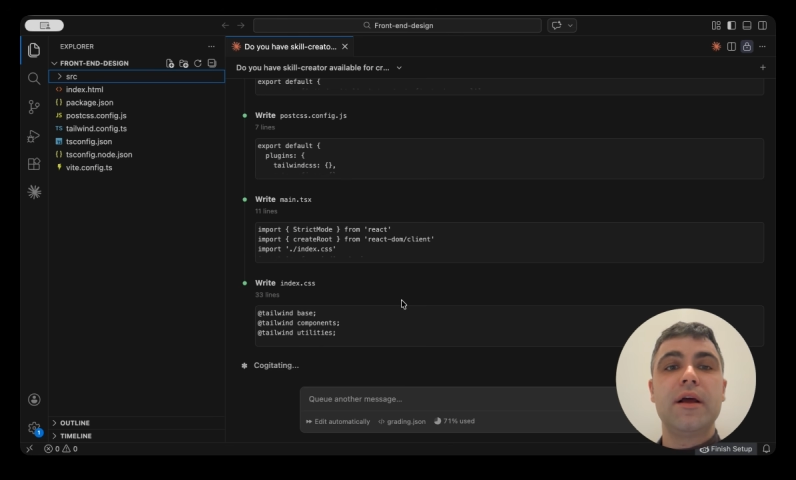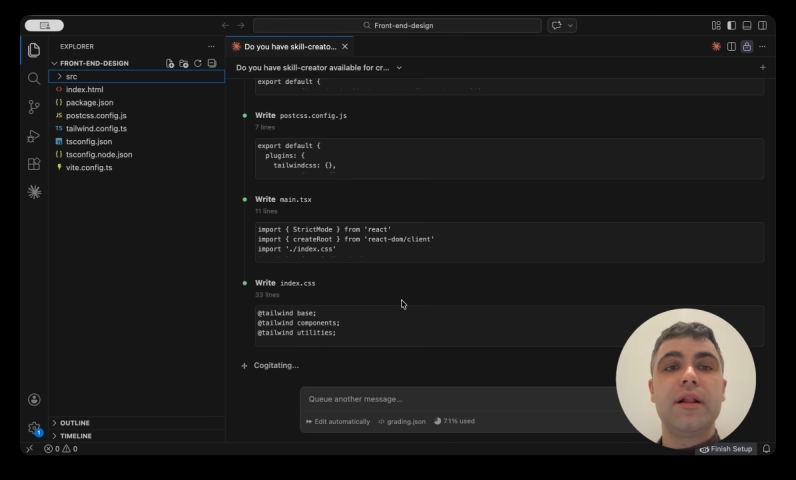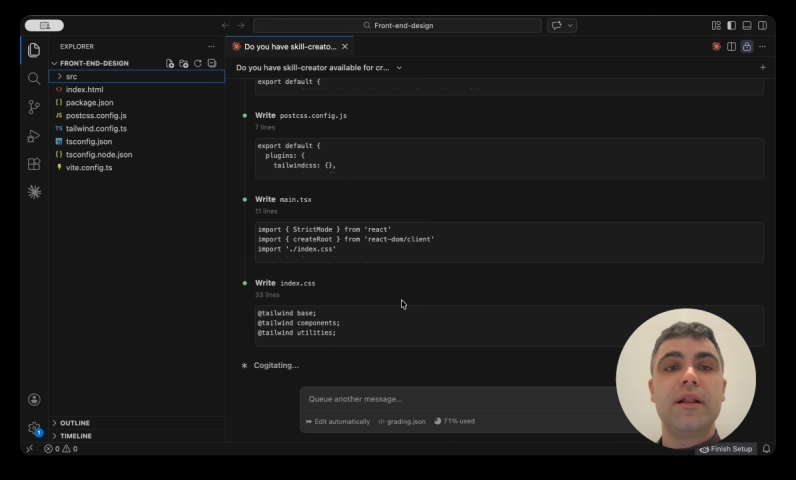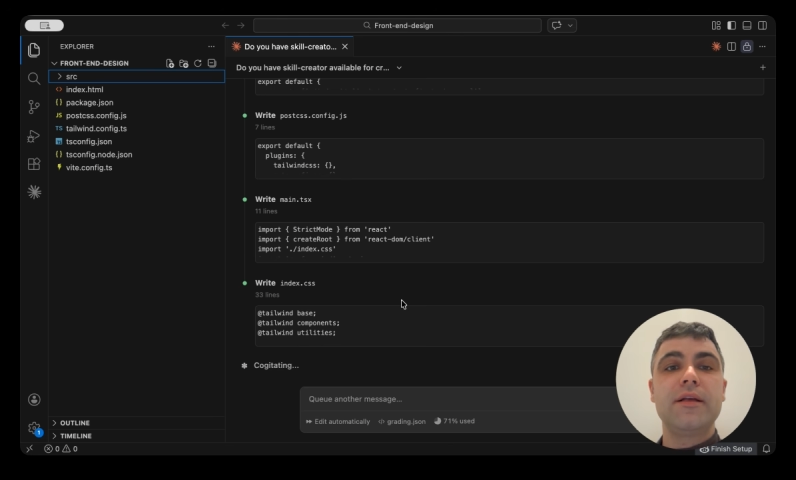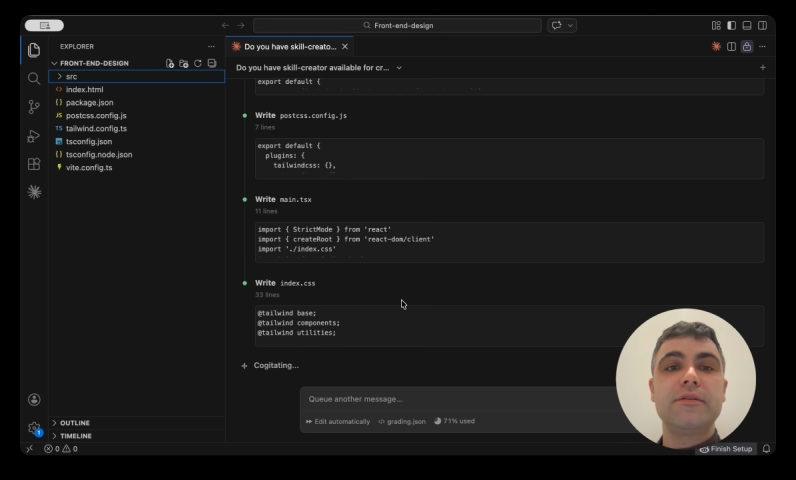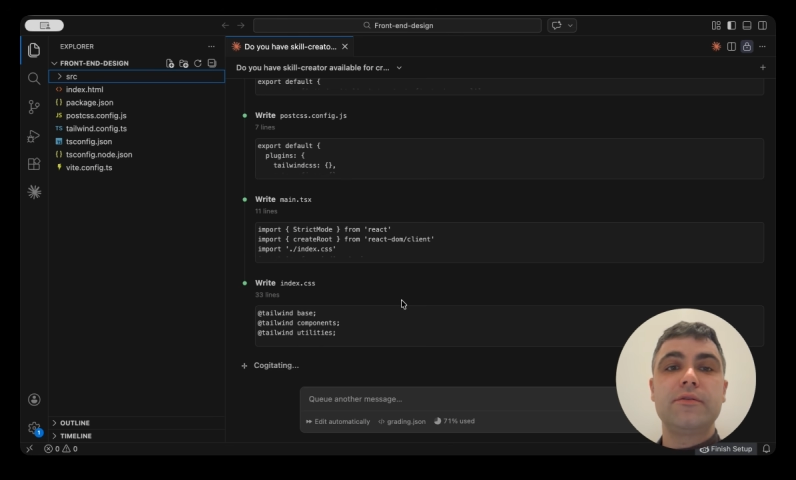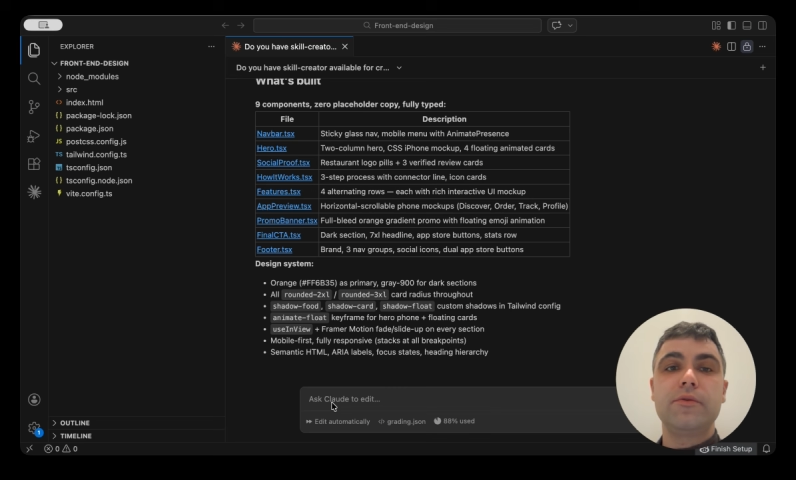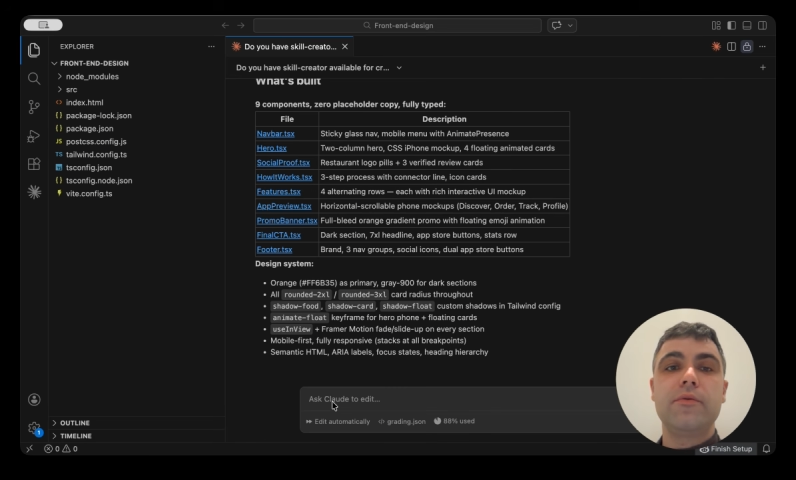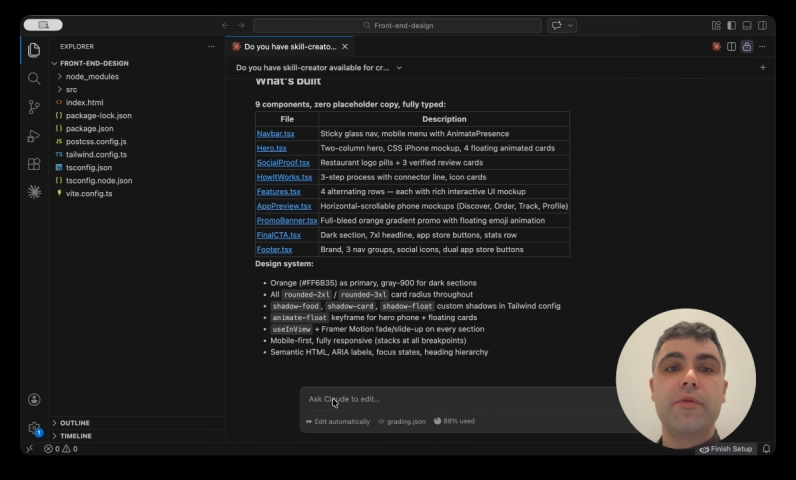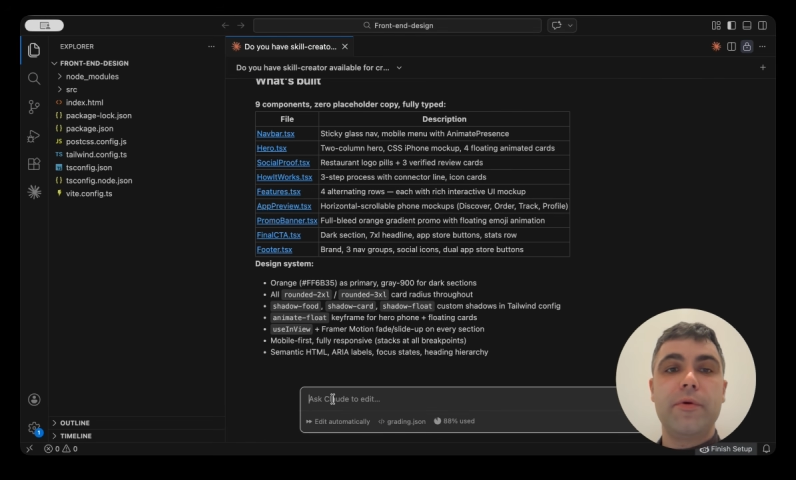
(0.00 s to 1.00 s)
let's
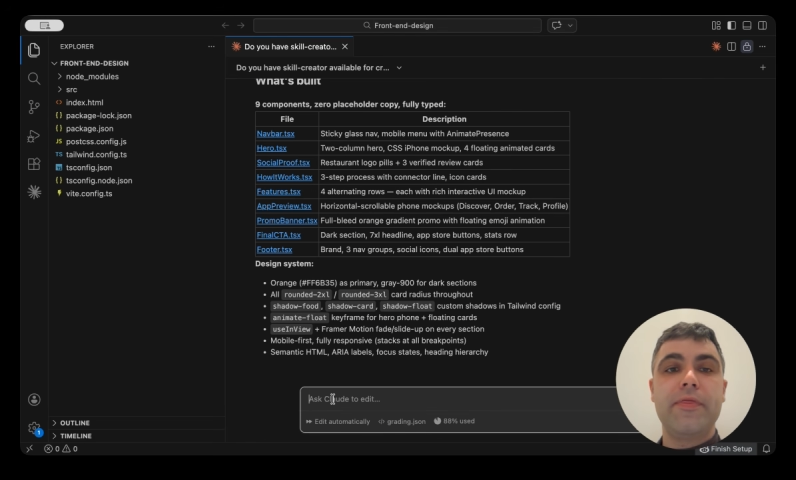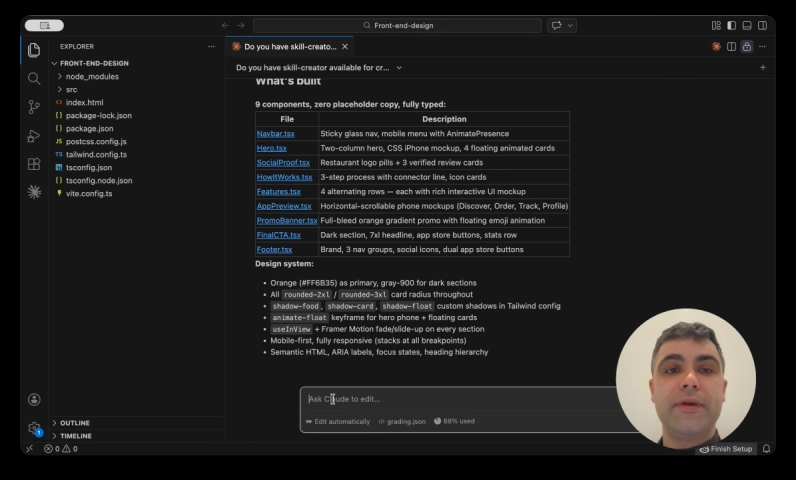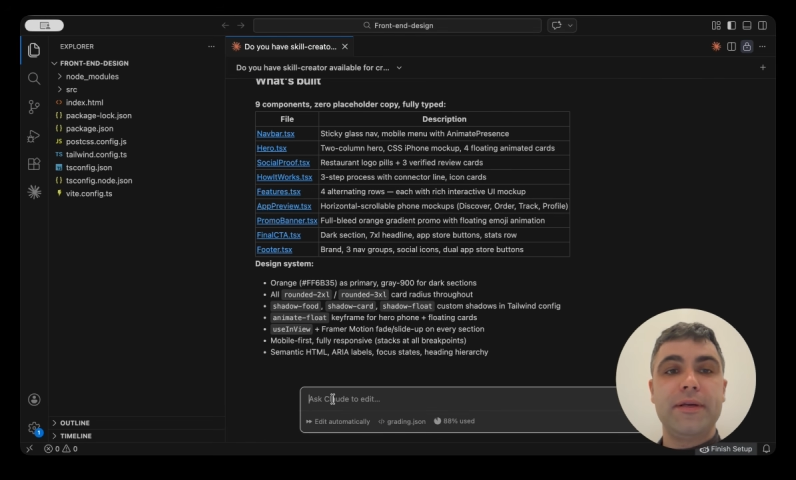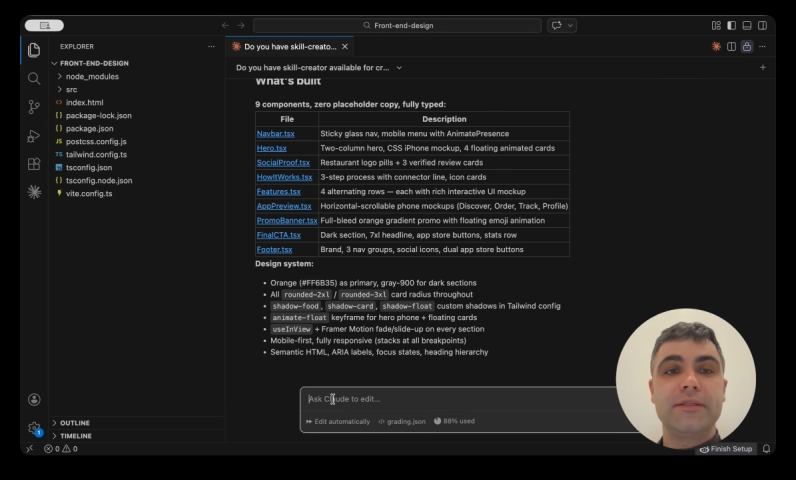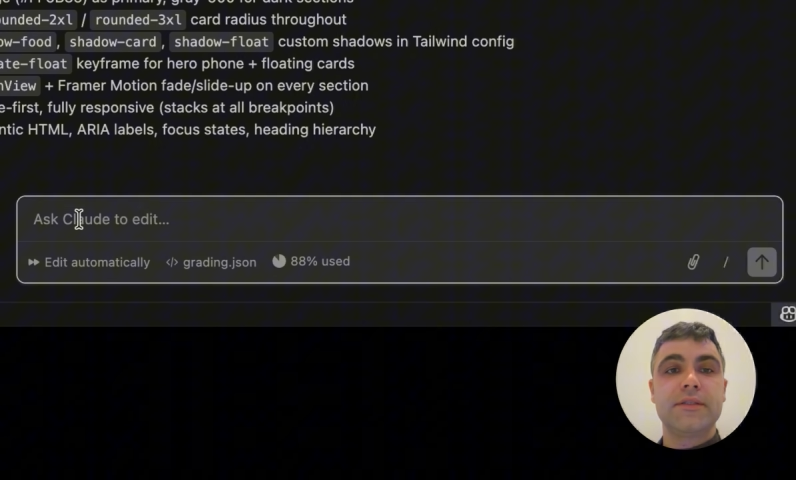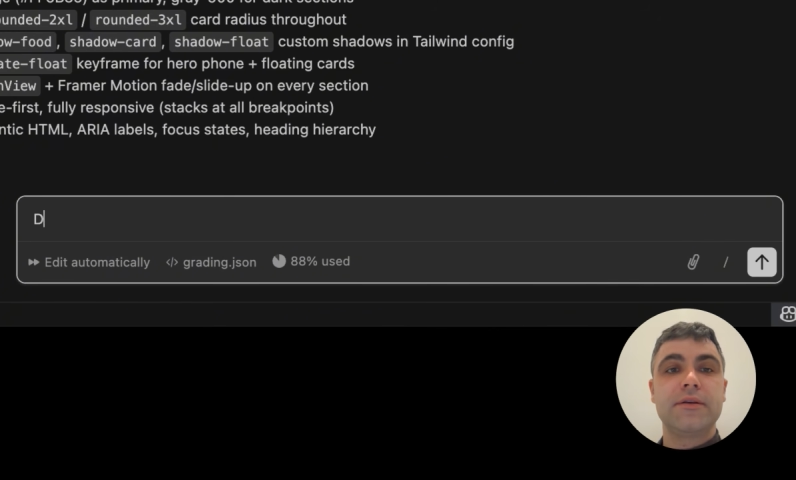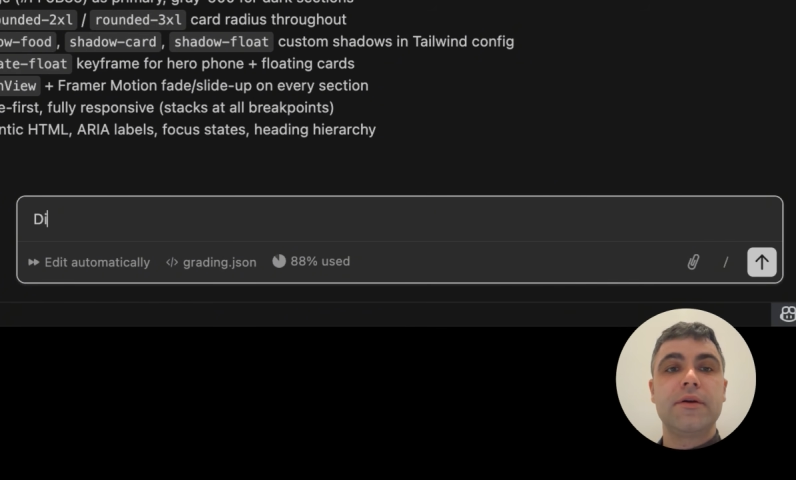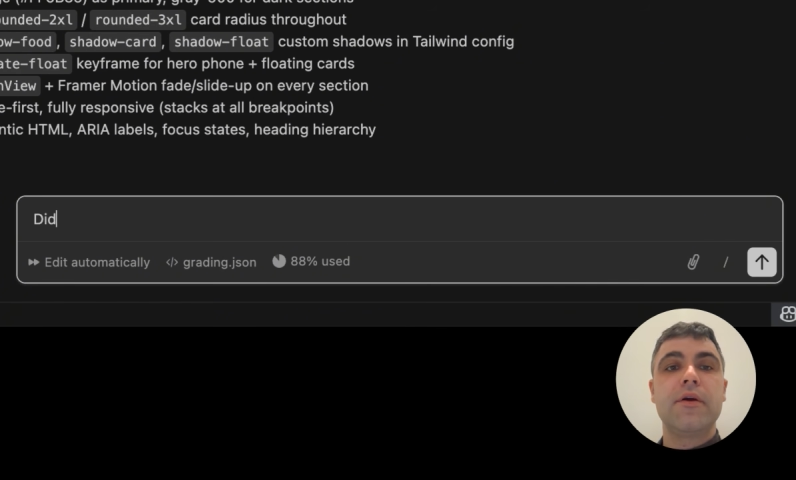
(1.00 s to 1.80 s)
do 3 things.